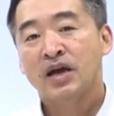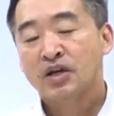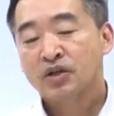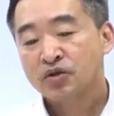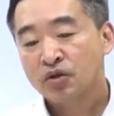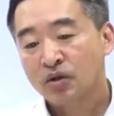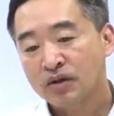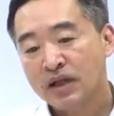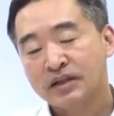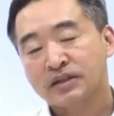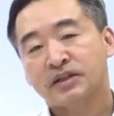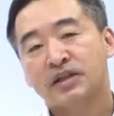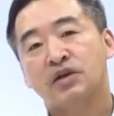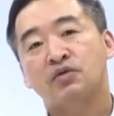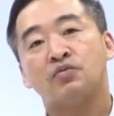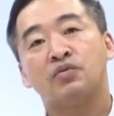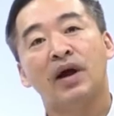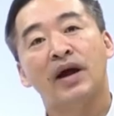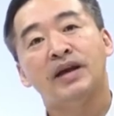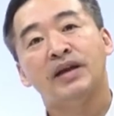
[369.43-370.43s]
So let's get
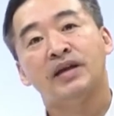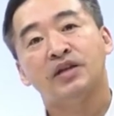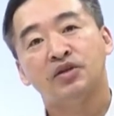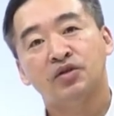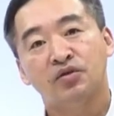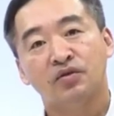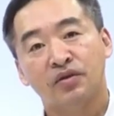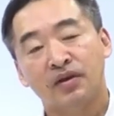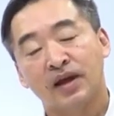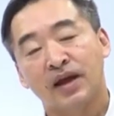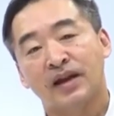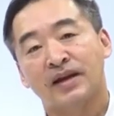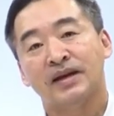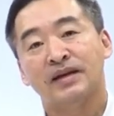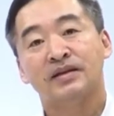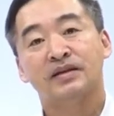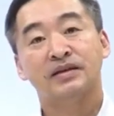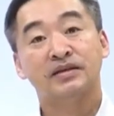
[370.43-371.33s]
right into then